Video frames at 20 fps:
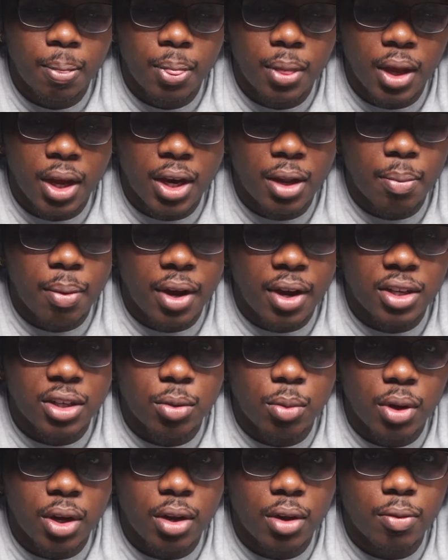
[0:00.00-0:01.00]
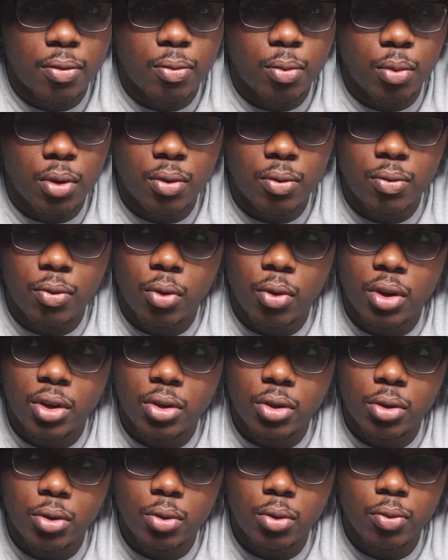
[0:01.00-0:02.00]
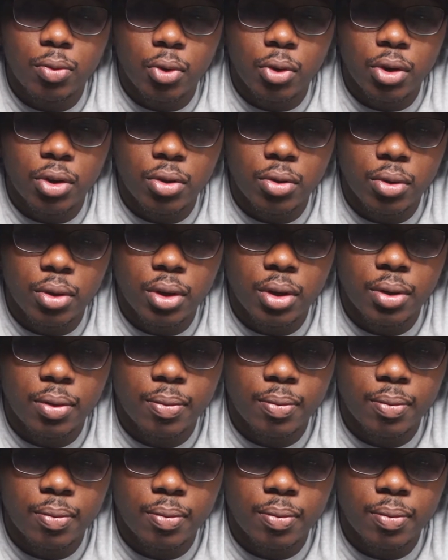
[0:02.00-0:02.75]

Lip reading: And he passed away at, 42, 43?